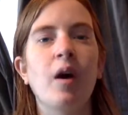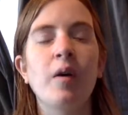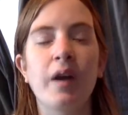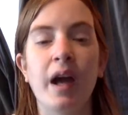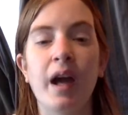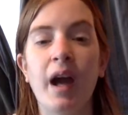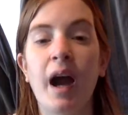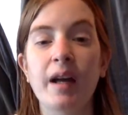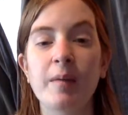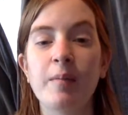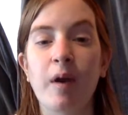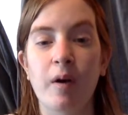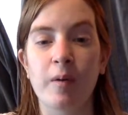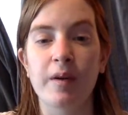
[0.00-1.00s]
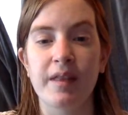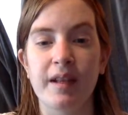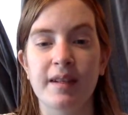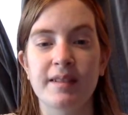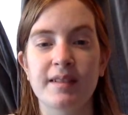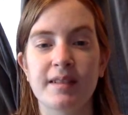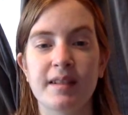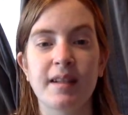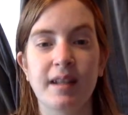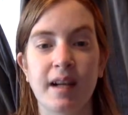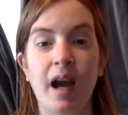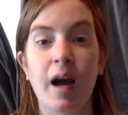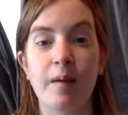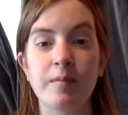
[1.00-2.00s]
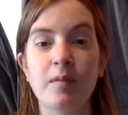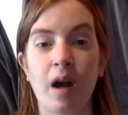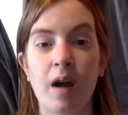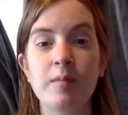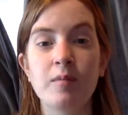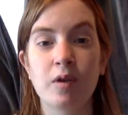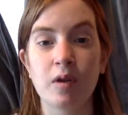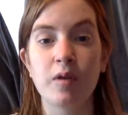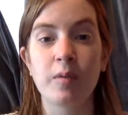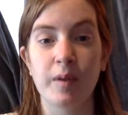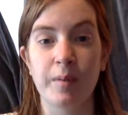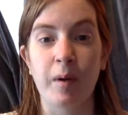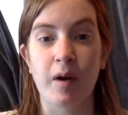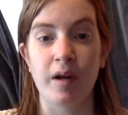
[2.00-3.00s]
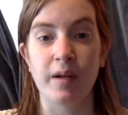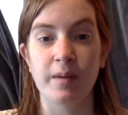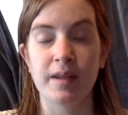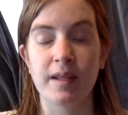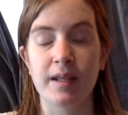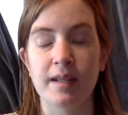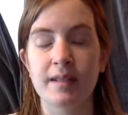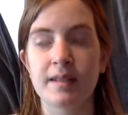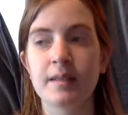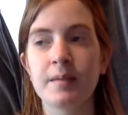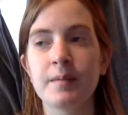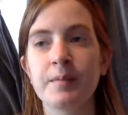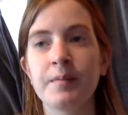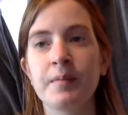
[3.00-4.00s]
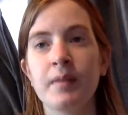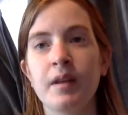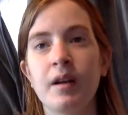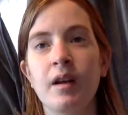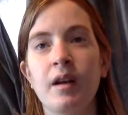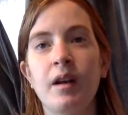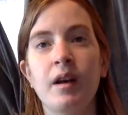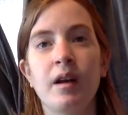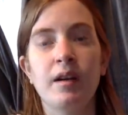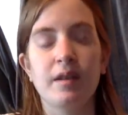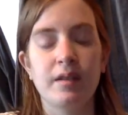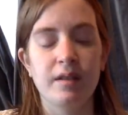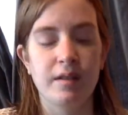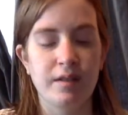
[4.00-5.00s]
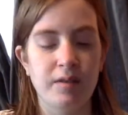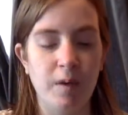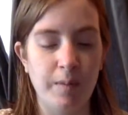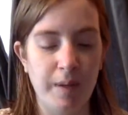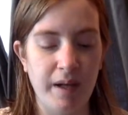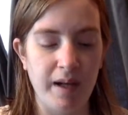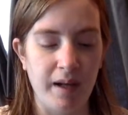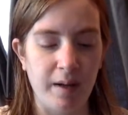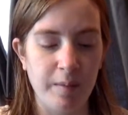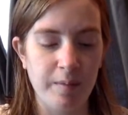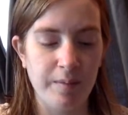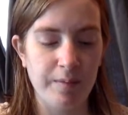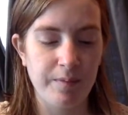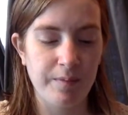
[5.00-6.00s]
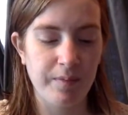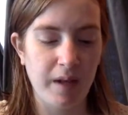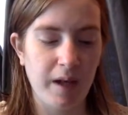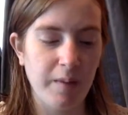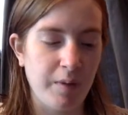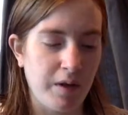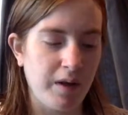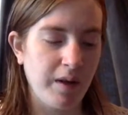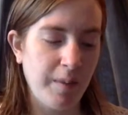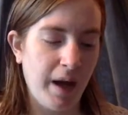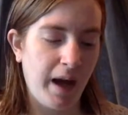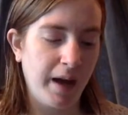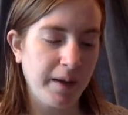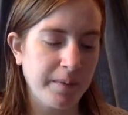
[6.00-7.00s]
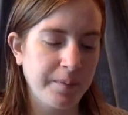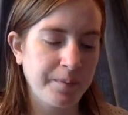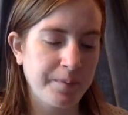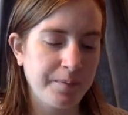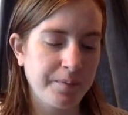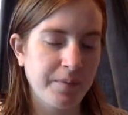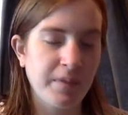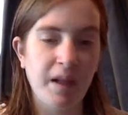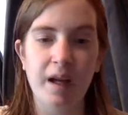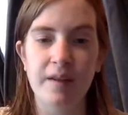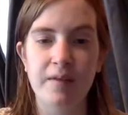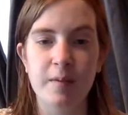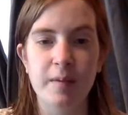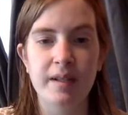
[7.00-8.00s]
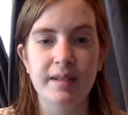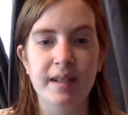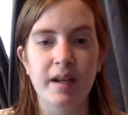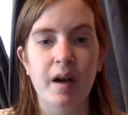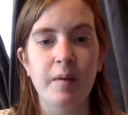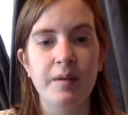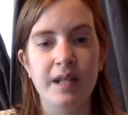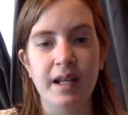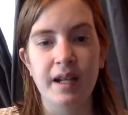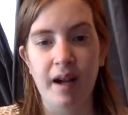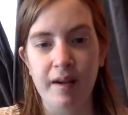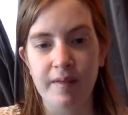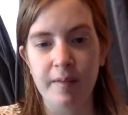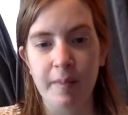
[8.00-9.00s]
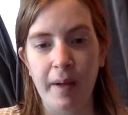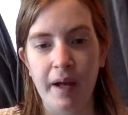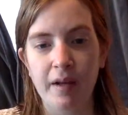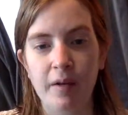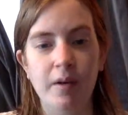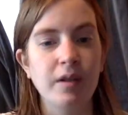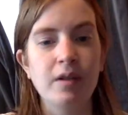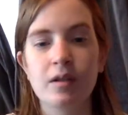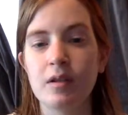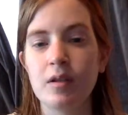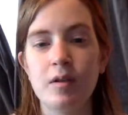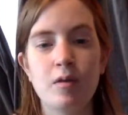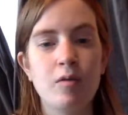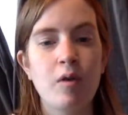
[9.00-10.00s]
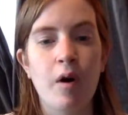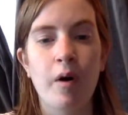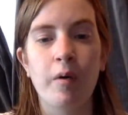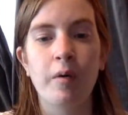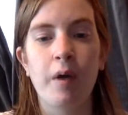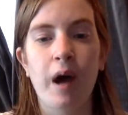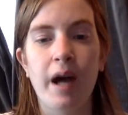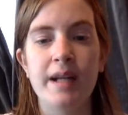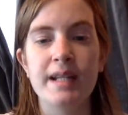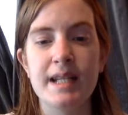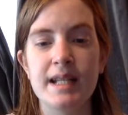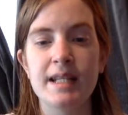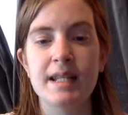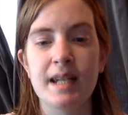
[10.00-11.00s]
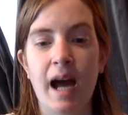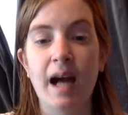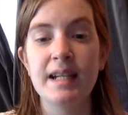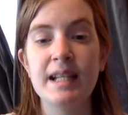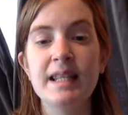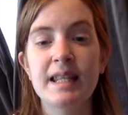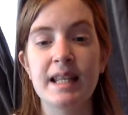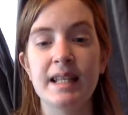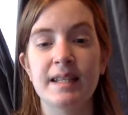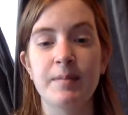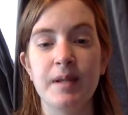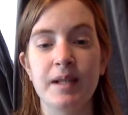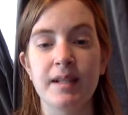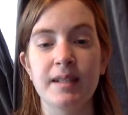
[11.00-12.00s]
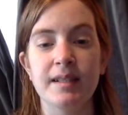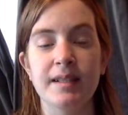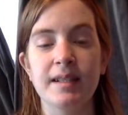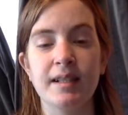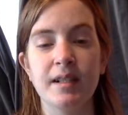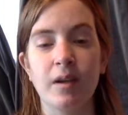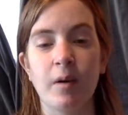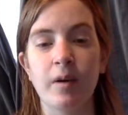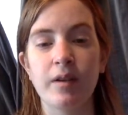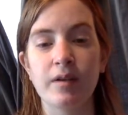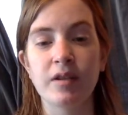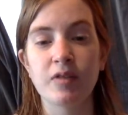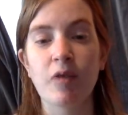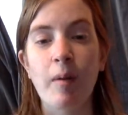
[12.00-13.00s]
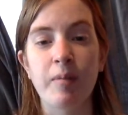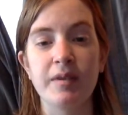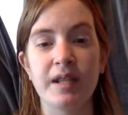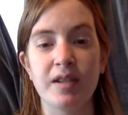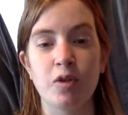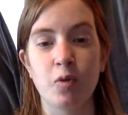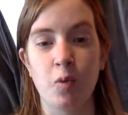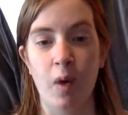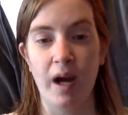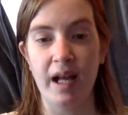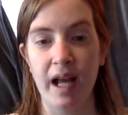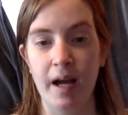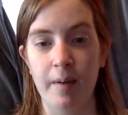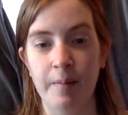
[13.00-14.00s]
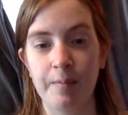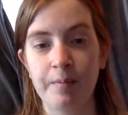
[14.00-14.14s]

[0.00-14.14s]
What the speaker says: okay, I can part with this. Like, I'm good with parting with this. So I'd pick it up and I'd put it in the bag. And a few minutes later, I would take it out of the bag, going, no, I need this because, you know, this represents who I am.